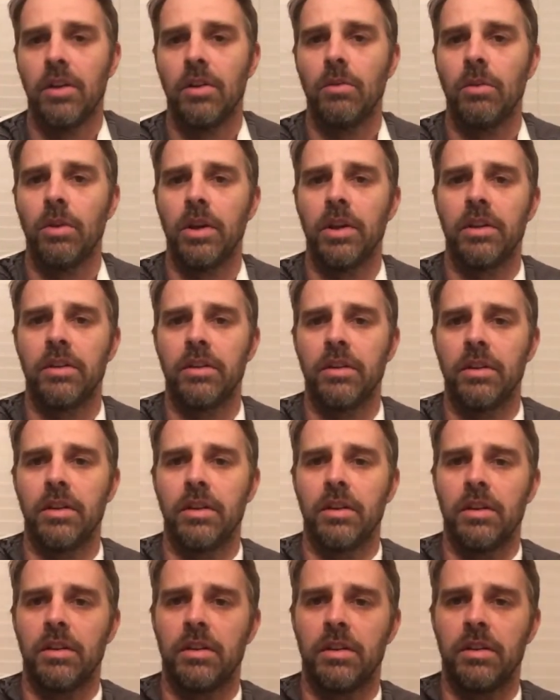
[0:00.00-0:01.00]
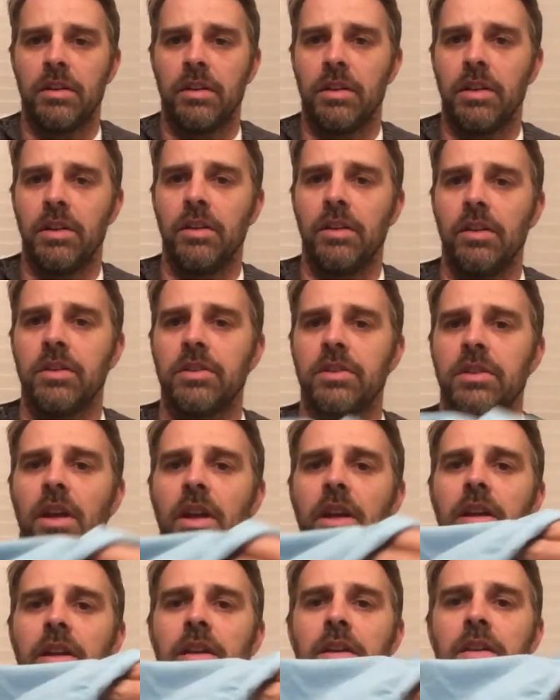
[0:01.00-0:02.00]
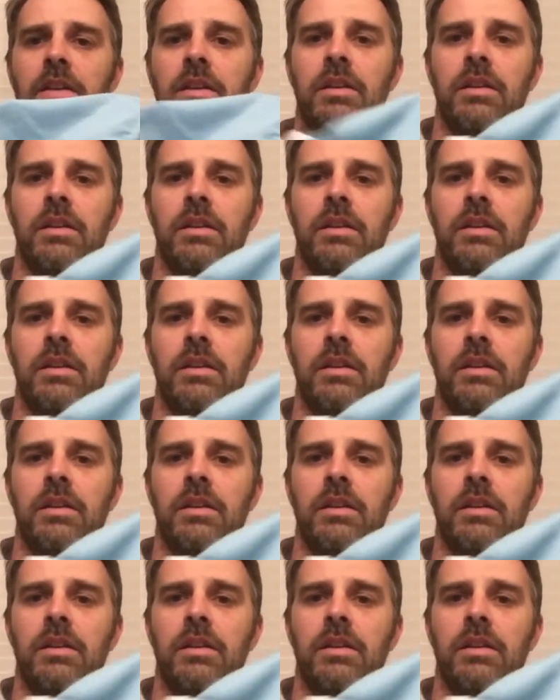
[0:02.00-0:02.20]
what it looks like.